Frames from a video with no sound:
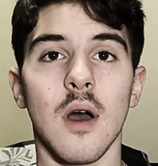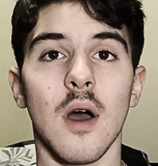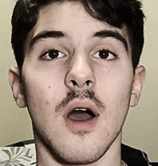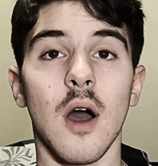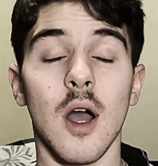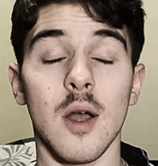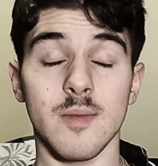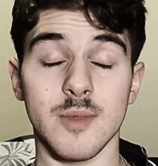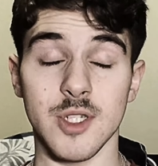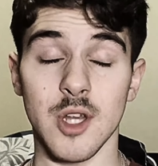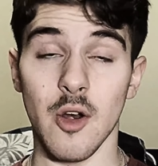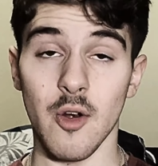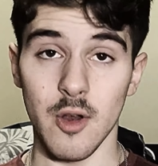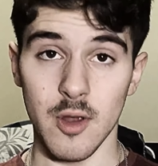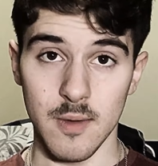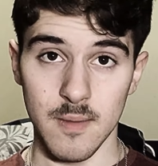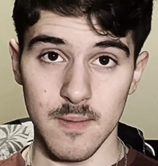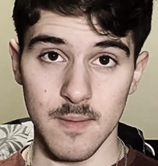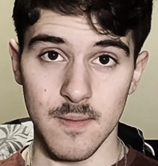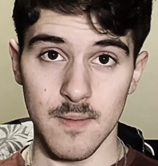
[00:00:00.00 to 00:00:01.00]
I'm sorry.
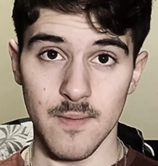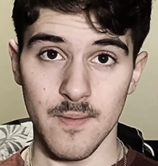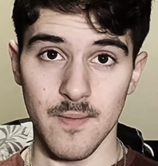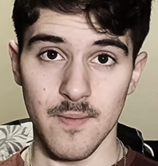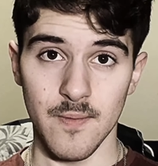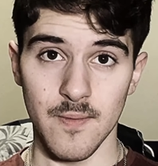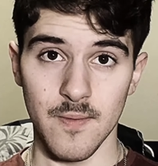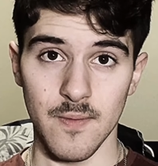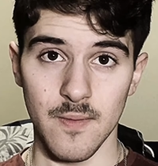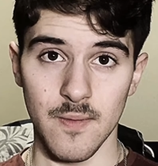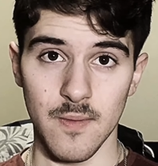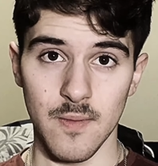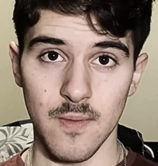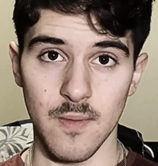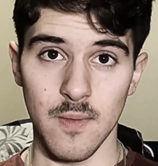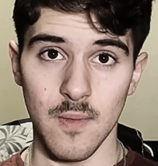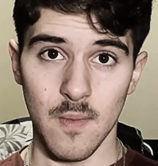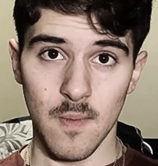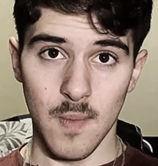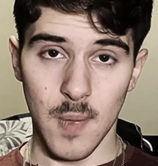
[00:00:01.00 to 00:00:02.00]

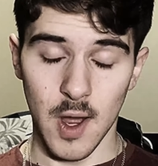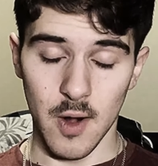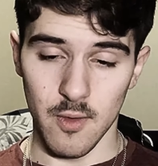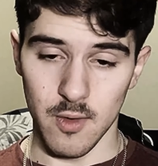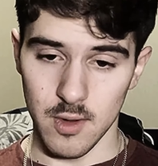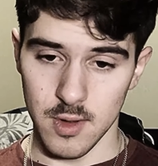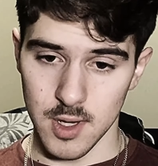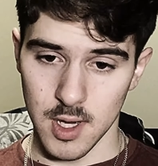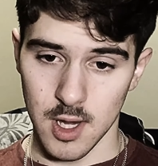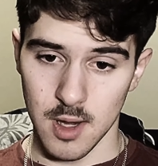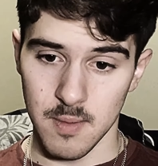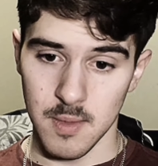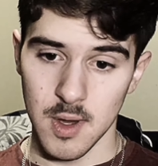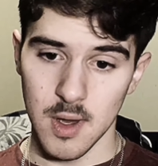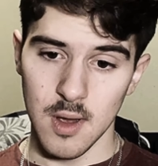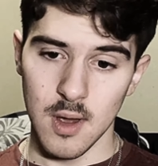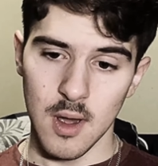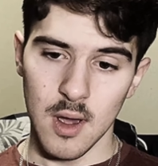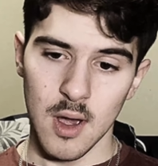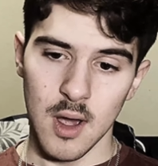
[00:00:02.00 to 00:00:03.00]
I really am.
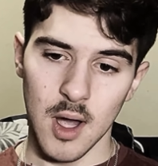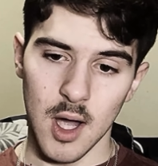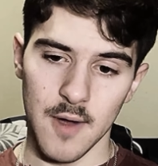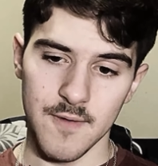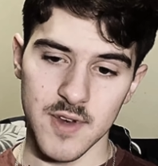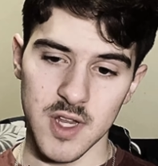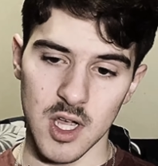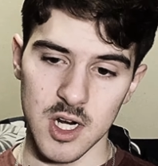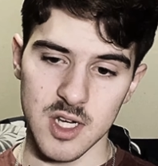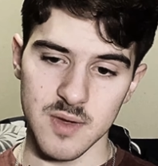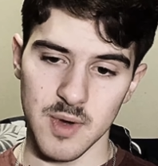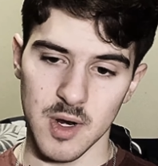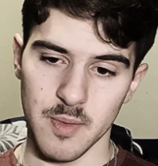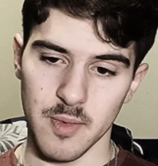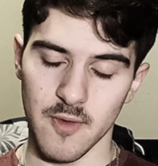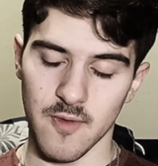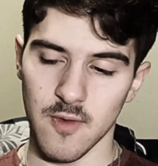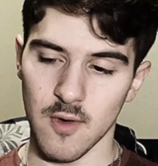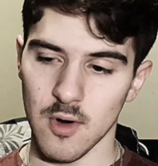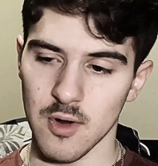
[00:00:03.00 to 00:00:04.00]
I've talked about it
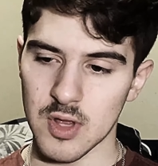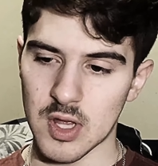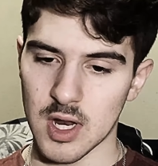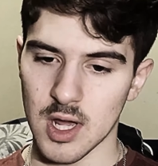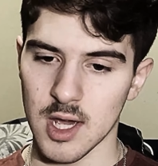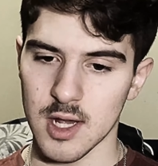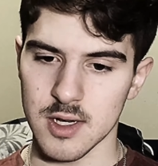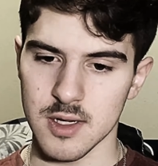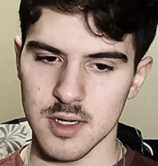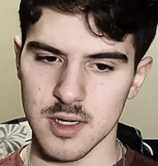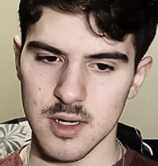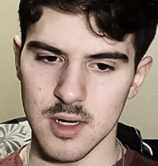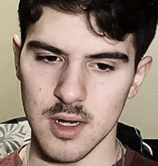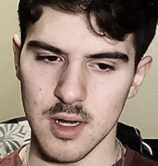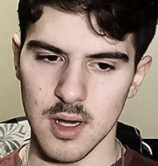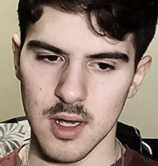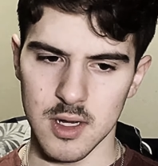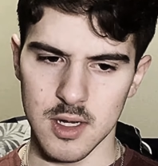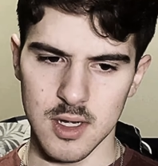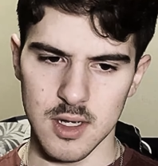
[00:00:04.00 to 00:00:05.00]
before that I
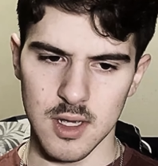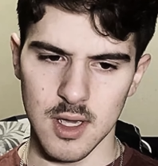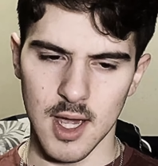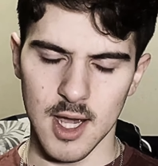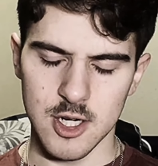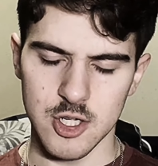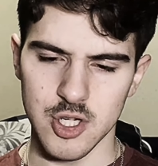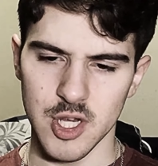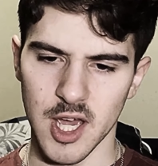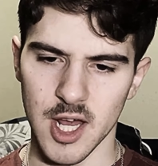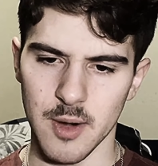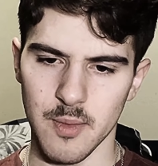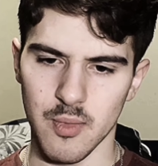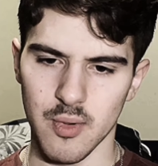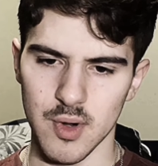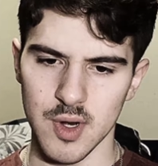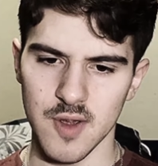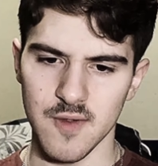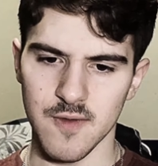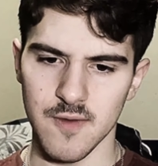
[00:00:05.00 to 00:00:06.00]
uh, actually had a
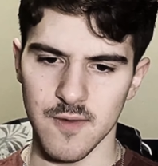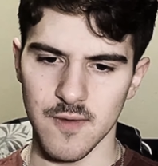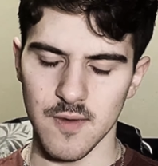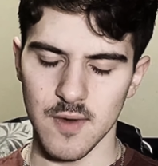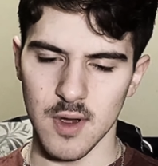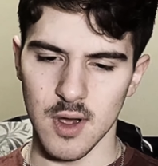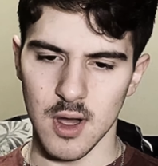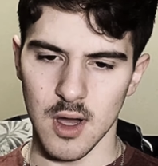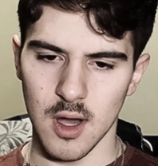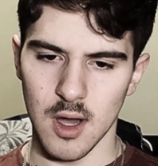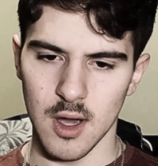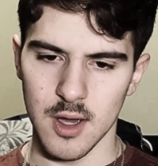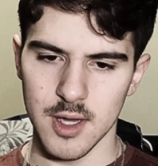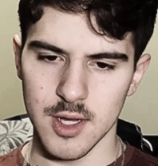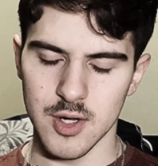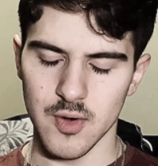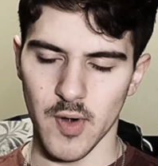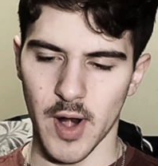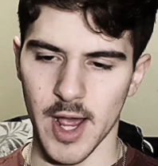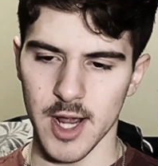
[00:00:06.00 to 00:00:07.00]
brief uh,
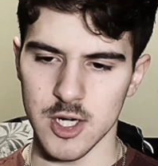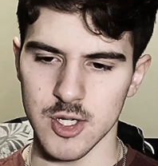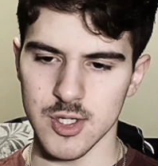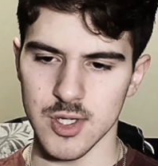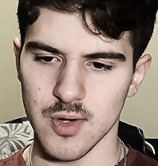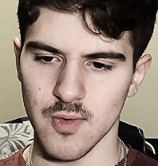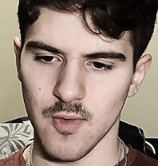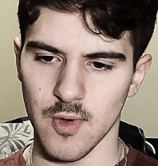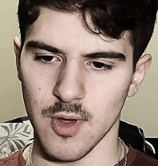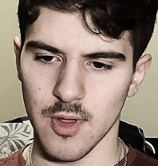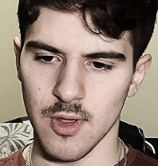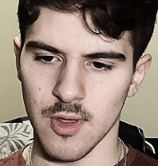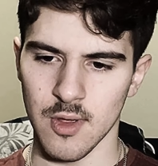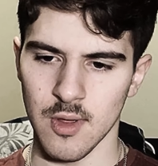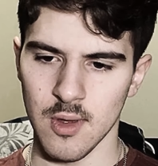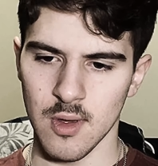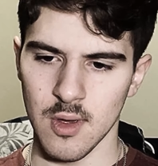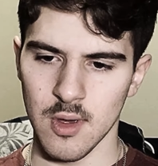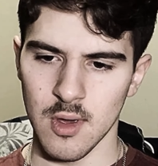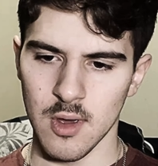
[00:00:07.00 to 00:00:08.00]
interaction with
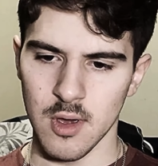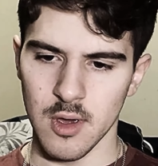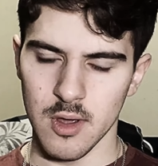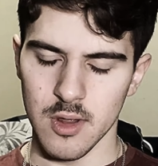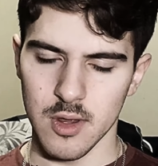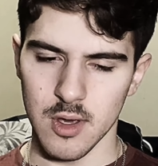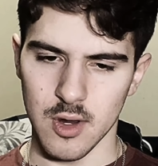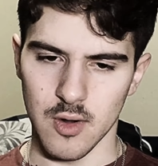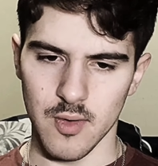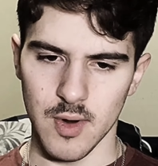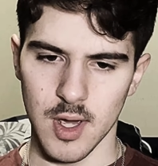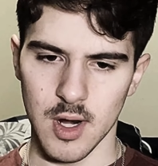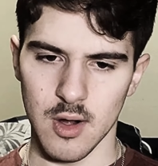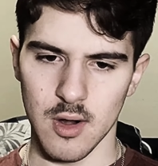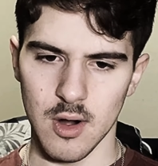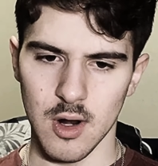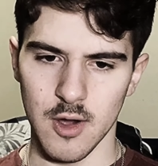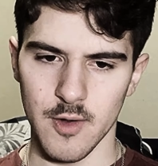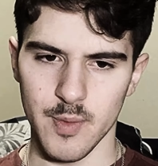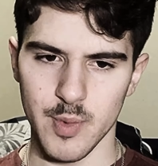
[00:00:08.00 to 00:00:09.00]
the creator
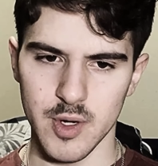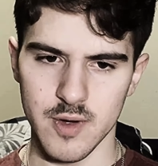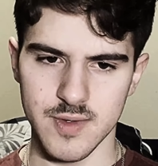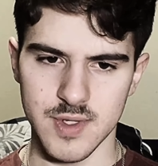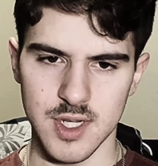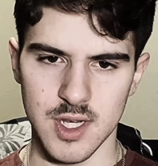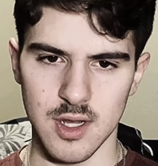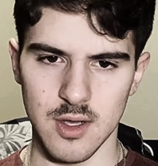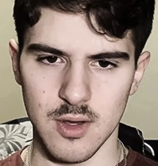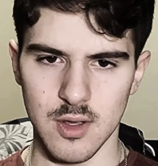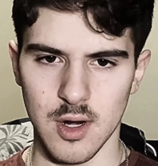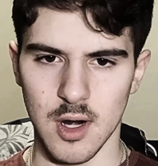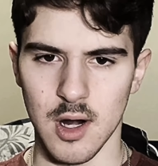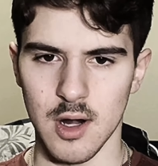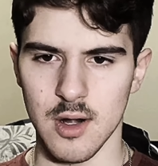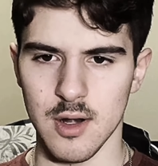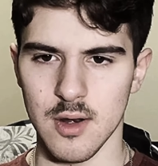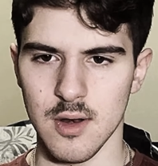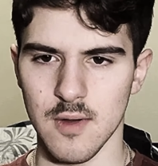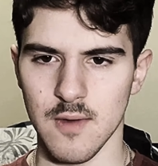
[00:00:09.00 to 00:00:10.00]
of Poof's
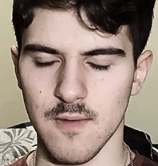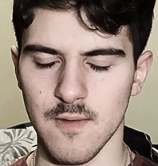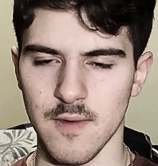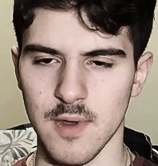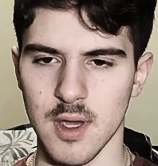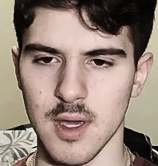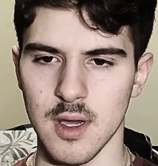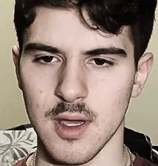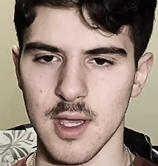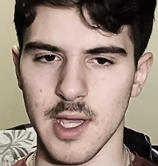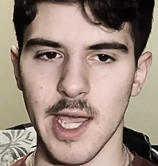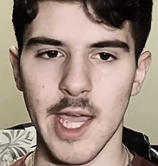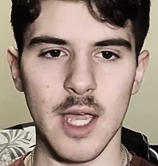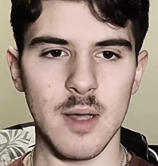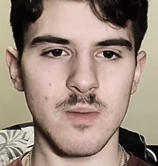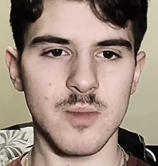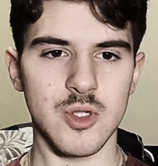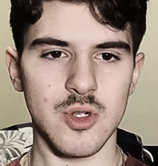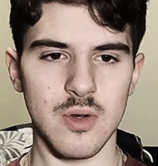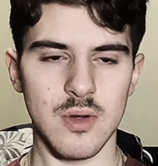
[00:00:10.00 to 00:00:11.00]
Garden via
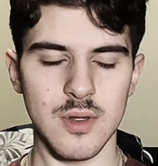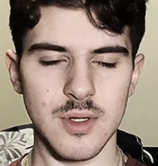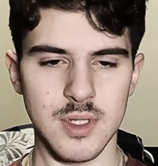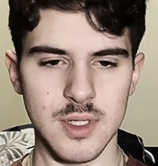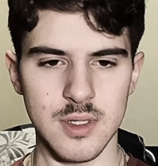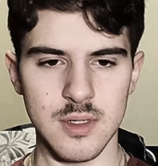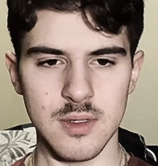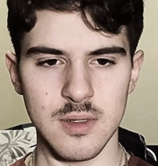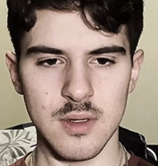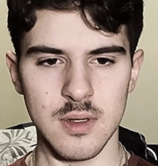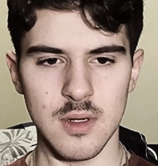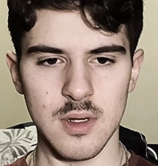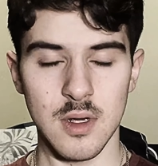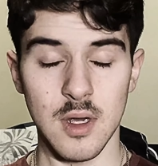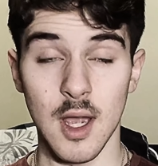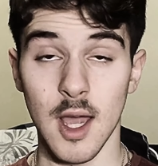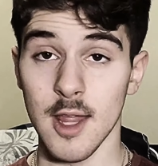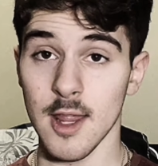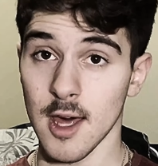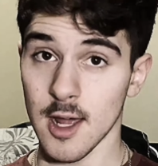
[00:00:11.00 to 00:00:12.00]
Game Jolts,
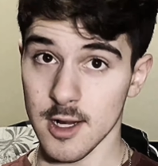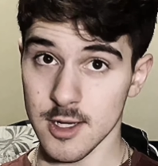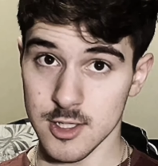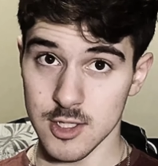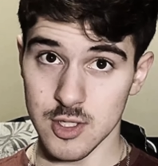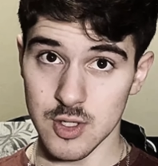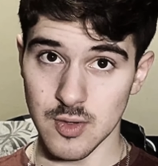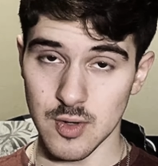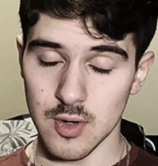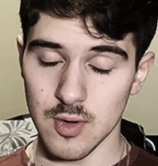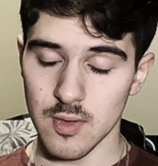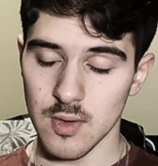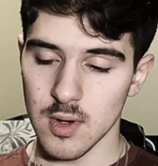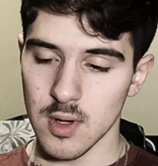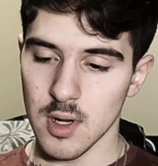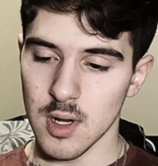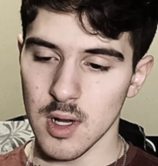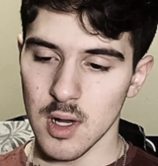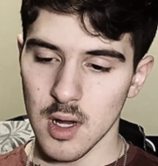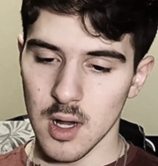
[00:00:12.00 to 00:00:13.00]
and that is true.
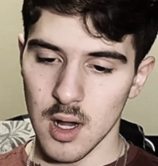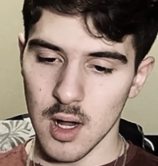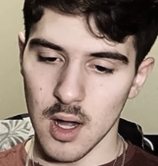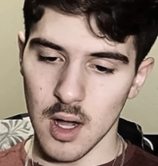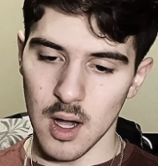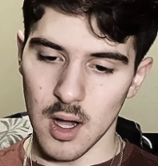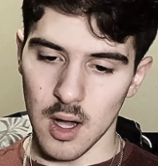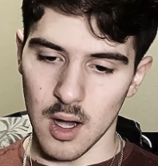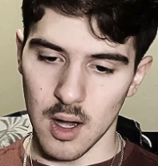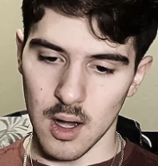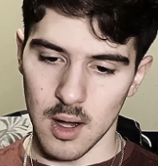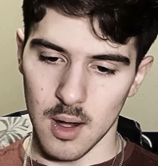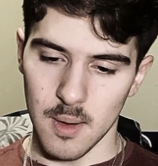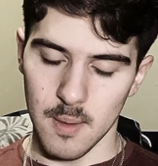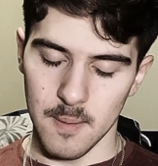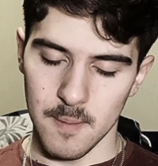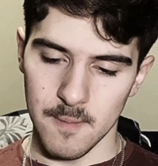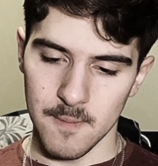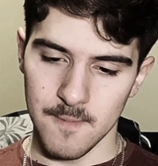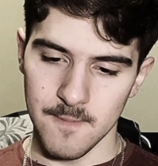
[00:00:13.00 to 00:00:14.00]

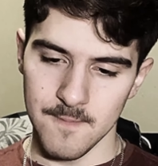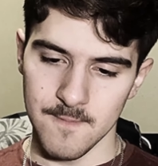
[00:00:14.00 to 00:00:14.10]
Um,